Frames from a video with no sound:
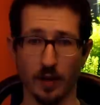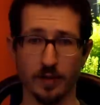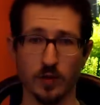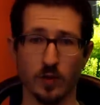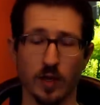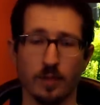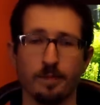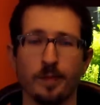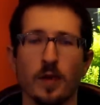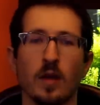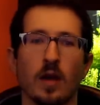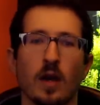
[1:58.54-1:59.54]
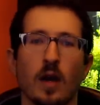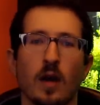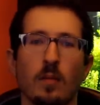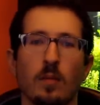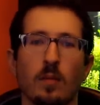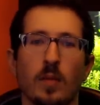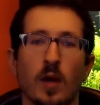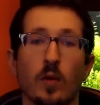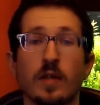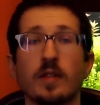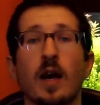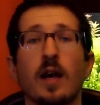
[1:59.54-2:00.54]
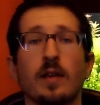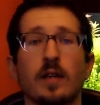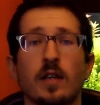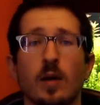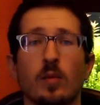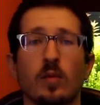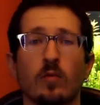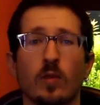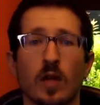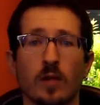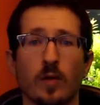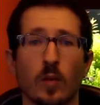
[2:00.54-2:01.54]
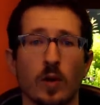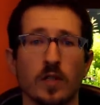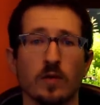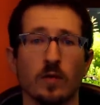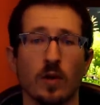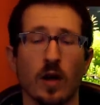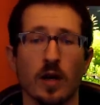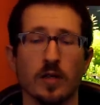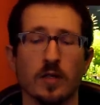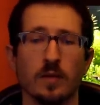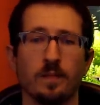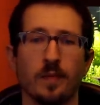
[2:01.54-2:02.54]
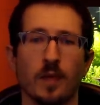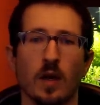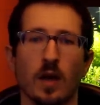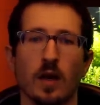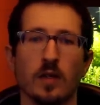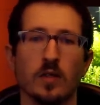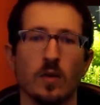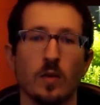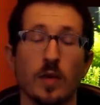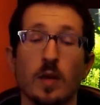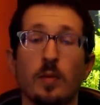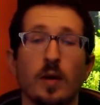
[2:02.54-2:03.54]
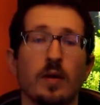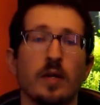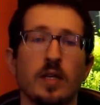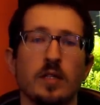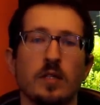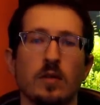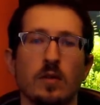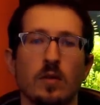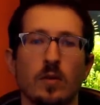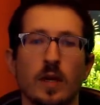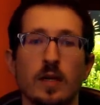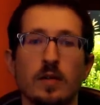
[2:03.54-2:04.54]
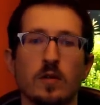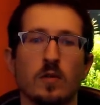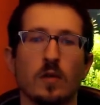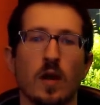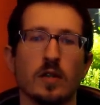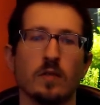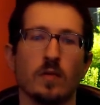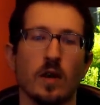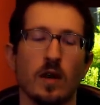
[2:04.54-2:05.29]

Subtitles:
there on the screen. But I wanted to highlight a couple of relevant ones for us. So the ability to induce loss of